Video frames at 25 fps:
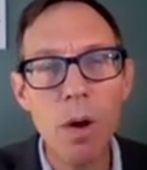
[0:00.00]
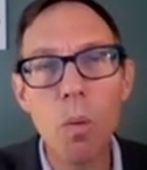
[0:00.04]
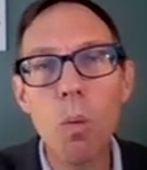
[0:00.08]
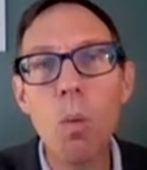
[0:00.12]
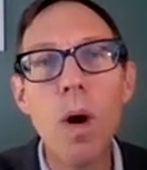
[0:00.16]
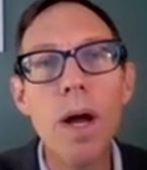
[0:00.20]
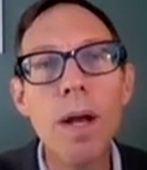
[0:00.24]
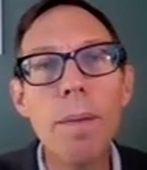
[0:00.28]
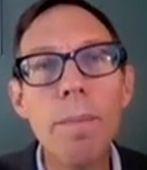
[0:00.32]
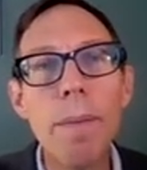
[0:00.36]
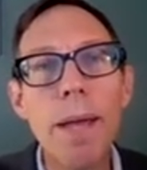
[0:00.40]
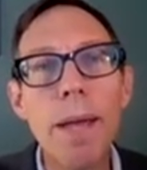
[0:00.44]

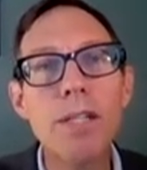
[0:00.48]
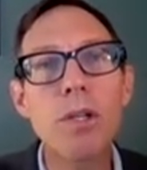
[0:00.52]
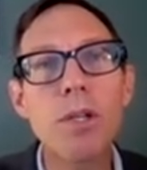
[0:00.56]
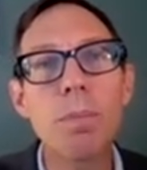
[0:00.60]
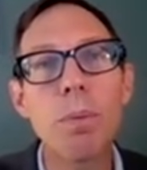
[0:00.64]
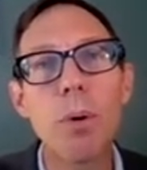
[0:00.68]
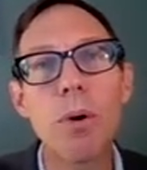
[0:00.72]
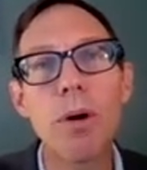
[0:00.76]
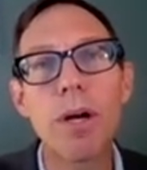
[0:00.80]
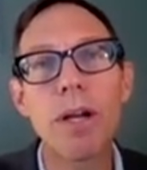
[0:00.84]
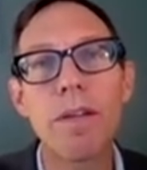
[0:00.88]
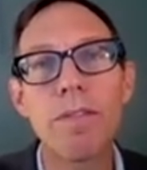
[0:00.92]
One major
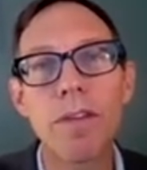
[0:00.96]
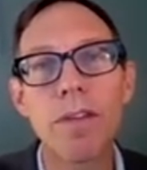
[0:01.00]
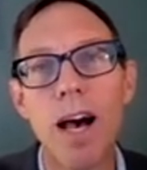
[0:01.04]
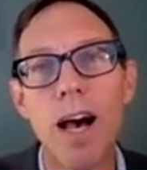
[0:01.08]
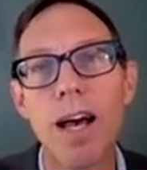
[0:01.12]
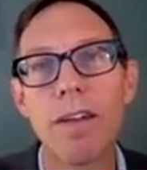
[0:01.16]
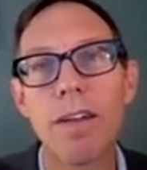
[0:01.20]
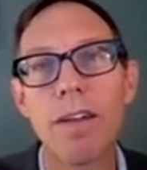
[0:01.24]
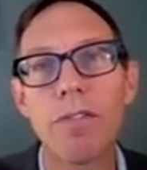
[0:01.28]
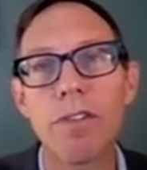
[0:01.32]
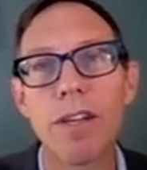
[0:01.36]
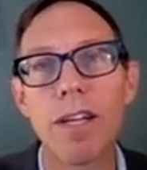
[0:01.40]
point of
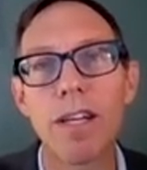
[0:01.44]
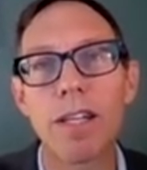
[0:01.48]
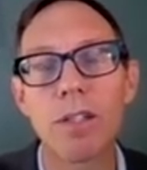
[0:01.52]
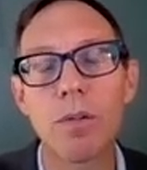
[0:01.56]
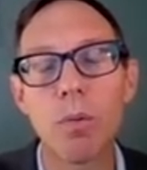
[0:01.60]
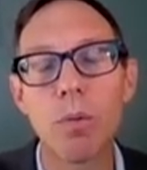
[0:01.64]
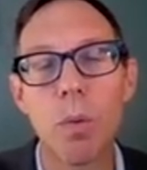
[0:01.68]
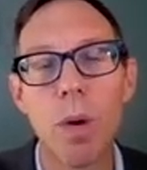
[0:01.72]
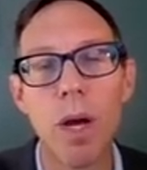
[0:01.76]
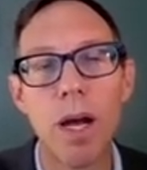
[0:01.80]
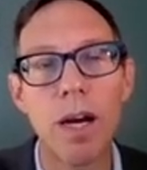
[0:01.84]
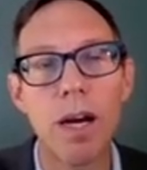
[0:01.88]

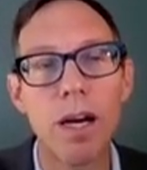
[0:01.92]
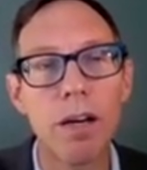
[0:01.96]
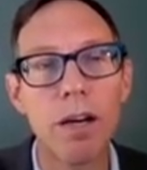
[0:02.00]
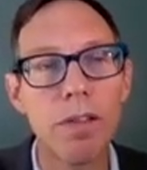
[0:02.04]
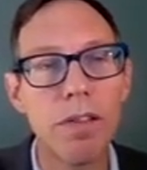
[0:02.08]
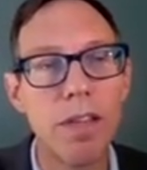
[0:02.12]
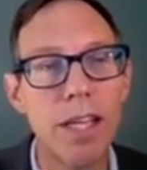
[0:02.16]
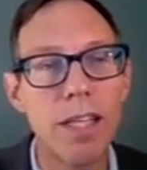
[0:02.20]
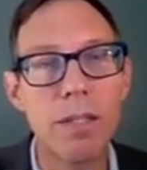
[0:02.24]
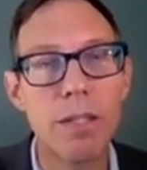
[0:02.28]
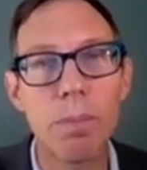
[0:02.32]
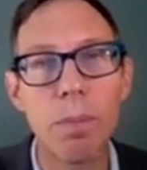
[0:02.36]
conflict where
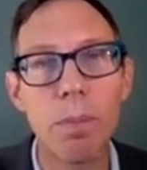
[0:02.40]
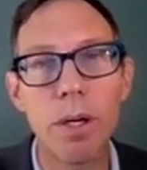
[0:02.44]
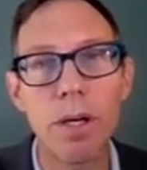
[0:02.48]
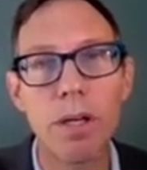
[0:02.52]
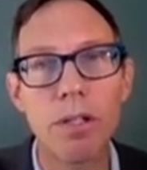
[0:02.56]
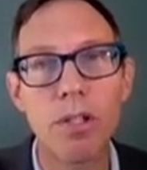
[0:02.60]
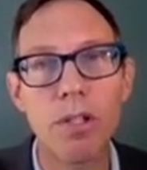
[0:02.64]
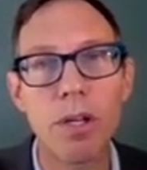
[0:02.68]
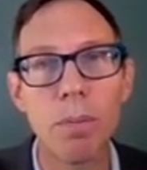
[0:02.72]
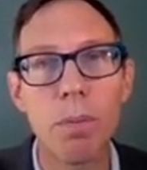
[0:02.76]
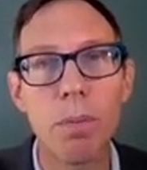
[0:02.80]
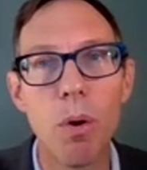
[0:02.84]
these
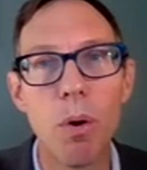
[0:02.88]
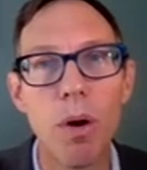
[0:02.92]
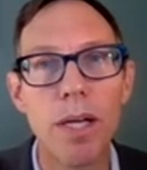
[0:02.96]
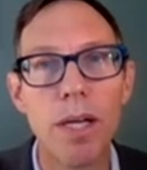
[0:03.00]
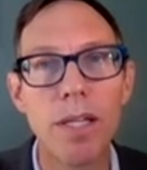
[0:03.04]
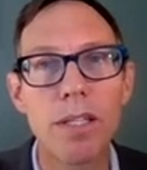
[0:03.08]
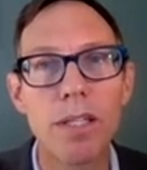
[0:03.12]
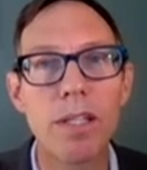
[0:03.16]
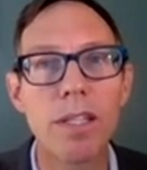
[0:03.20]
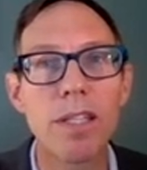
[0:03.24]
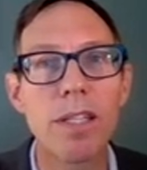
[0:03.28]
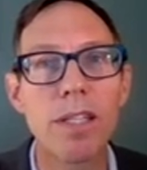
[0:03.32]
birds are
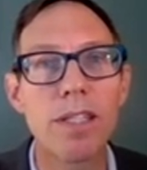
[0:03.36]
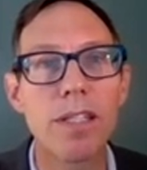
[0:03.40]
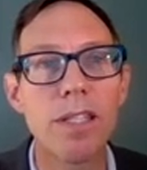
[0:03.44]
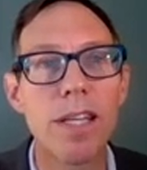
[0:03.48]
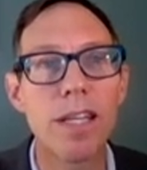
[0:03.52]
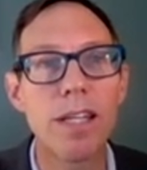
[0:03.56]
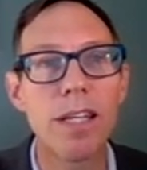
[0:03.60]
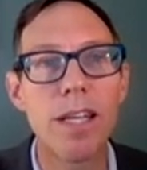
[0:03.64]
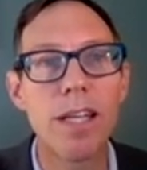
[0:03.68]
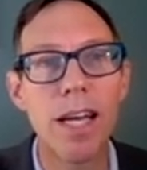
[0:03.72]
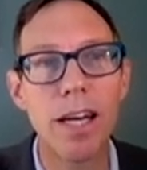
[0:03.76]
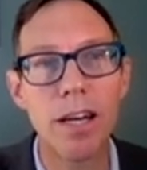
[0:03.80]
poisoned is
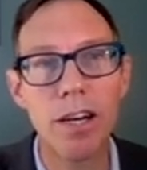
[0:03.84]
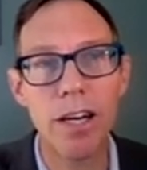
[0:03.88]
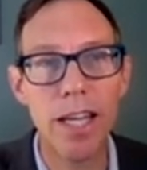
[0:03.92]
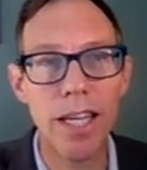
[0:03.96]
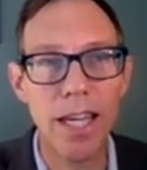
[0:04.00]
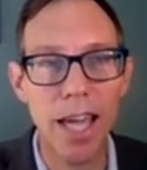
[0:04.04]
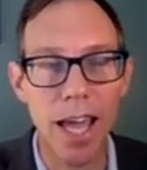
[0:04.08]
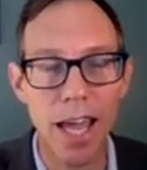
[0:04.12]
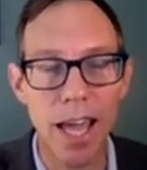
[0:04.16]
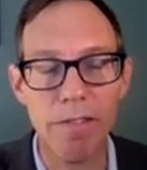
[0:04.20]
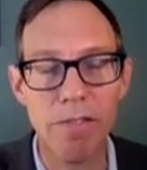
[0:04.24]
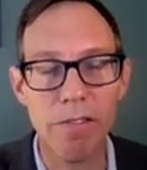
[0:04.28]
at dairy
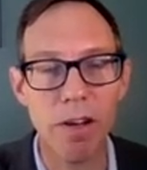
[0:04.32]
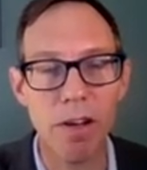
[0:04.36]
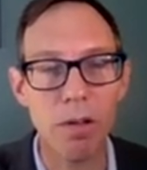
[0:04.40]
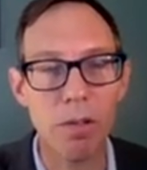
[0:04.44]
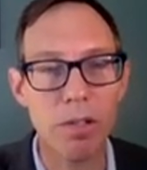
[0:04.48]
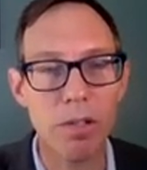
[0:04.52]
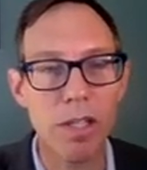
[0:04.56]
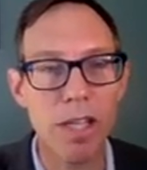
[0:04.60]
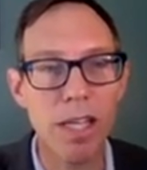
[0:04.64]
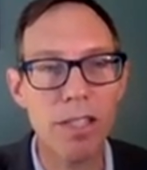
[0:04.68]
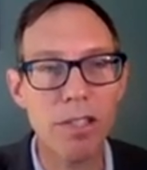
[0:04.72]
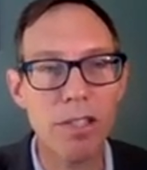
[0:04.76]

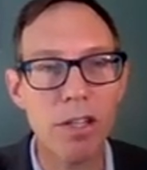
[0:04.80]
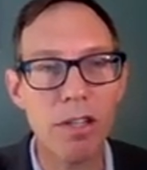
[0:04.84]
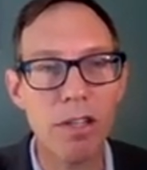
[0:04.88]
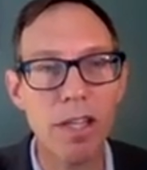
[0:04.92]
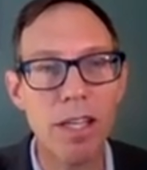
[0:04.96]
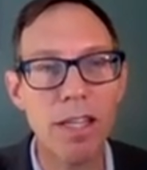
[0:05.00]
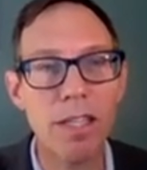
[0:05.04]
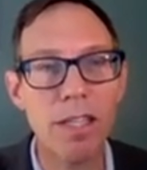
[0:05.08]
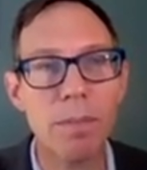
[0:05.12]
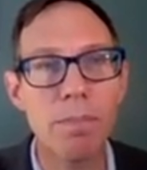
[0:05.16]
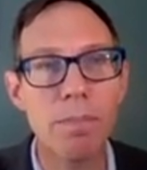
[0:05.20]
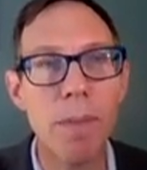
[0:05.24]
CAFOs. These are
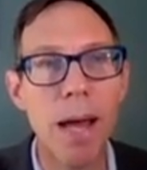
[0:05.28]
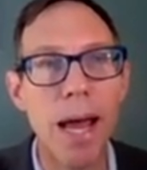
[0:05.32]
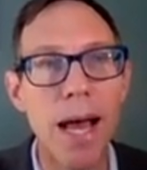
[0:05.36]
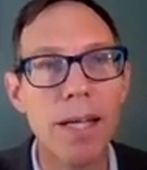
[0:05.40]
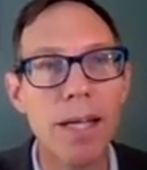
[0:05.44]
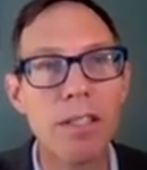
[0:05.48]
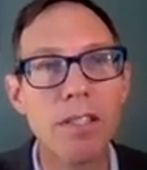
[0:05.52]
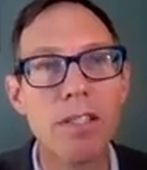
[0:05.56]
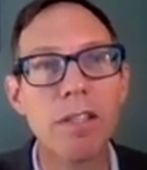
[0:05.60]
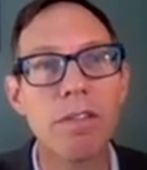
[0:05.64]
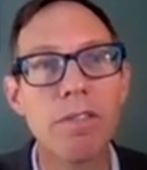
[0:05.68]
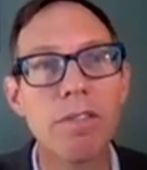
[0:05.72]
these
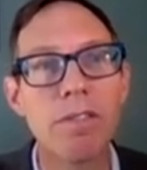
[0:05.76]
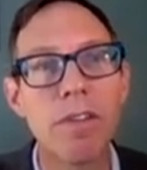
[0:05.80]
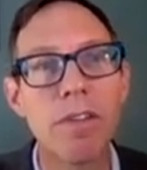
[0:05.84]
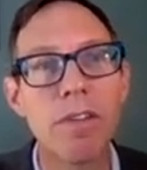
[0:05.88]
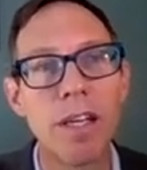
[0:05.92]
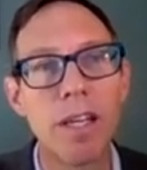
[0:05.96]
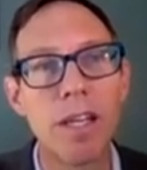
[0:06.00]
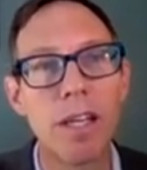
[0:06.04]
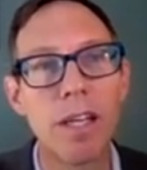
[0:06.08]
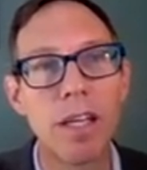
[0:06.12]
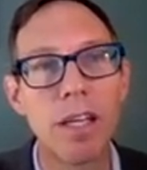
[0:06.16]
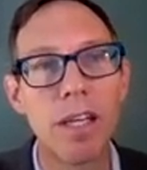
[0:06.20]
massive
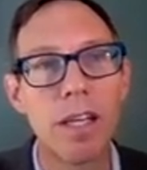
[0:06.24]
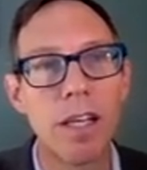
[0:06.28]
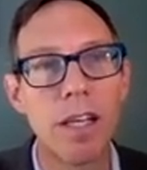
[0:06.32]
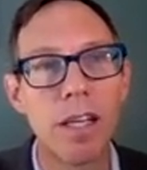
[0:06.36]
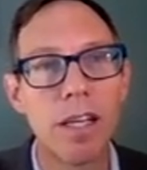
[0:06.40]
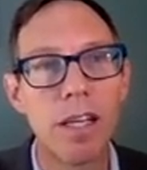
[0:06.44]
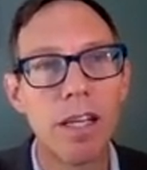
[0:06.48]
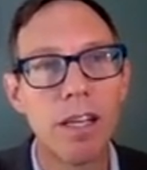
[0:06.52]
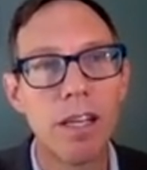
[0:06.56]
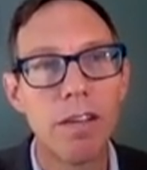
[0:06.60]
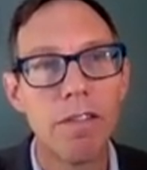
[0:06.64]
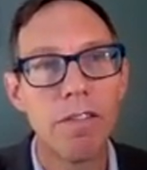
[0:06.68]

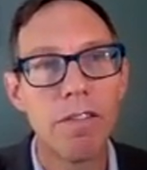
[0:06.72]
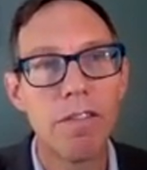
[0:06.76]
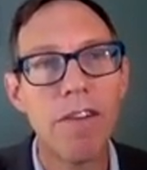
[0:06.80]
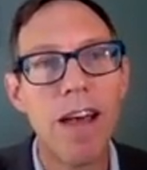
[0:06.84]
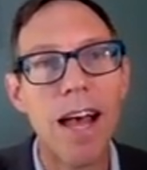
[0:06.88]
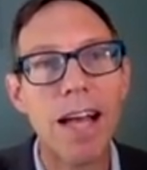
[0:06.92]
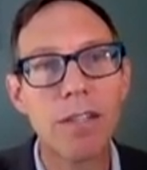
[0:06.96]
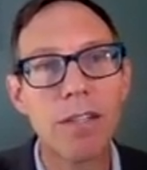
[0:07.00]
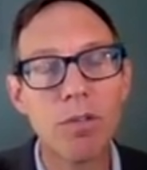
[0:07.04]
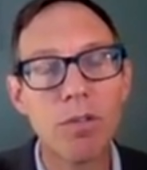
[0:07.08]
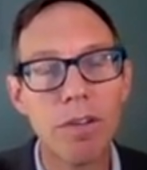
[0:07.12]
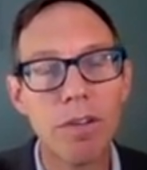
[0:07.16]

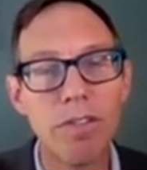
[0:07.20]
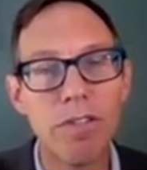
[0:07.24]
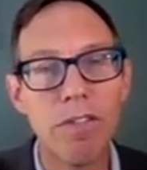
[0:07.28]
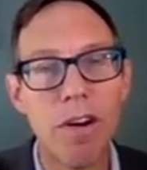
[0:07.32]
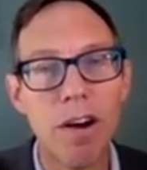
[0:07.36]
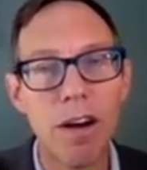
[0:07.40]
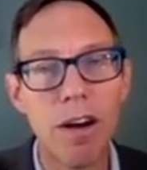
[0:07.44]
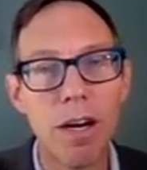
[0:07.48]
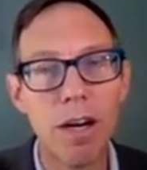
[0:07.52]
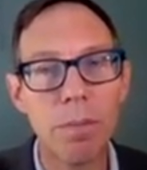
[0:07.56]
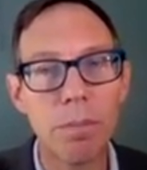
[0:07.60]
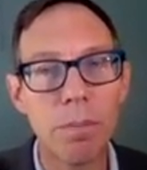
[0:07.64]
factory
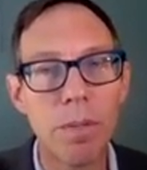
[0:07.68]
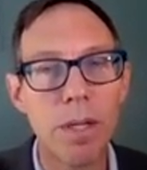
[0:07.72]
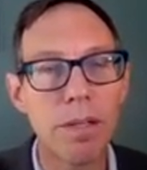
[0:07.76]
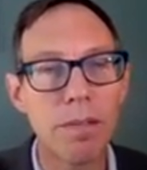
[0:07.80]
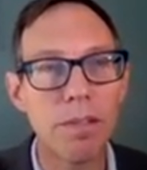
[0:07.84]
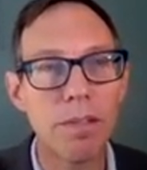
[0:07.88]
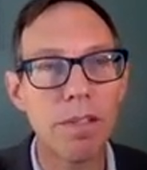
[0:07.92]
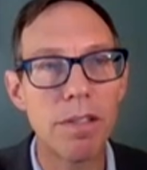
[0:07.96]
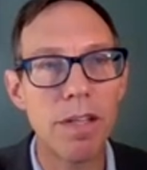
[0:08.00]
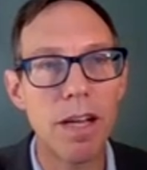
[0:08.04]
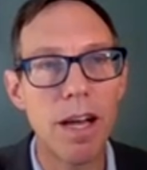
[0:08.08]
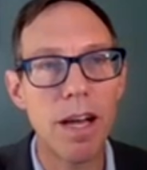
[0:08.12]
farmed
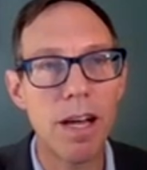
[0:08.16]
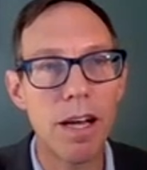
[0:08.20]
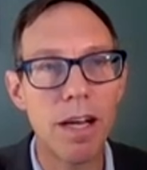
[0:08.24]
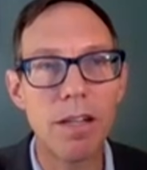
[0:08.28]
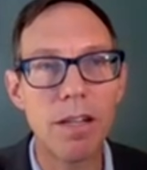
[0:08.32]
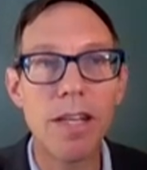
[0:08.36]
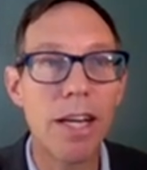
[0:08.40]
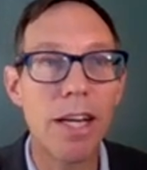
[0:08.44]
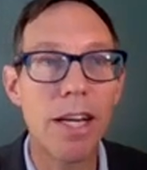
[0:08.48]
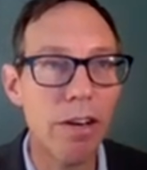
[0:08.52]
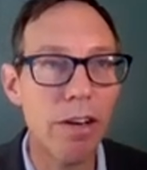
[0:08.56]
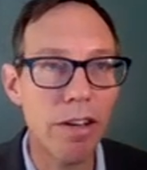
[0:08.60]

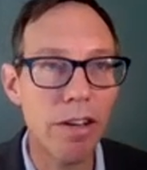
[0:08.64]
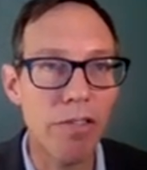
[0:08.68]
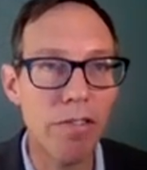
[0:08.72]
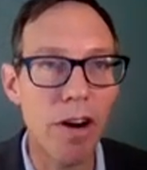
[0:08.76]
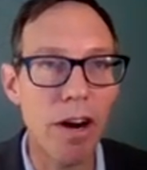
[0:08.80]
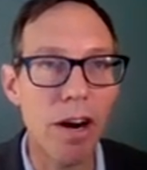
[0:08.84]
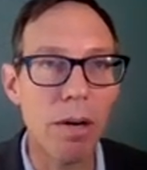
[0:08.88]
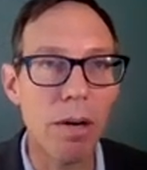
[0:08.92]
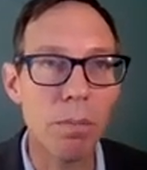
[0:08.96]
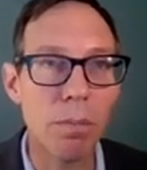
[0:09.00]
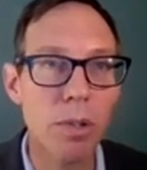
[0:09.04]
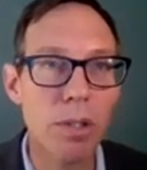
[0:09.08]
dairy
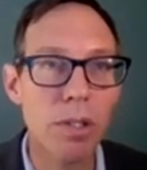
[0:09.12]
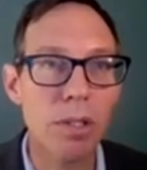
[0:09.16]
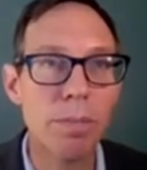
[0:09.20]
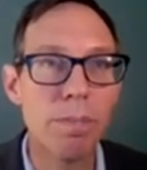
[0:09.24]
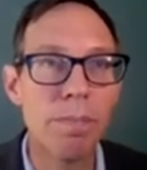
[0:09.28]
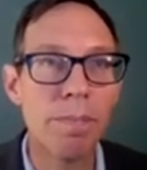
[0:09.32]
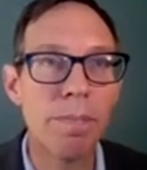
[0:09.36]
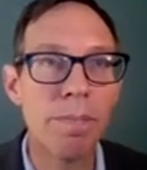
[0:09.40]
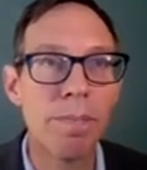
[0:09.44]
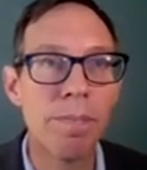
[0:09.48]
farms.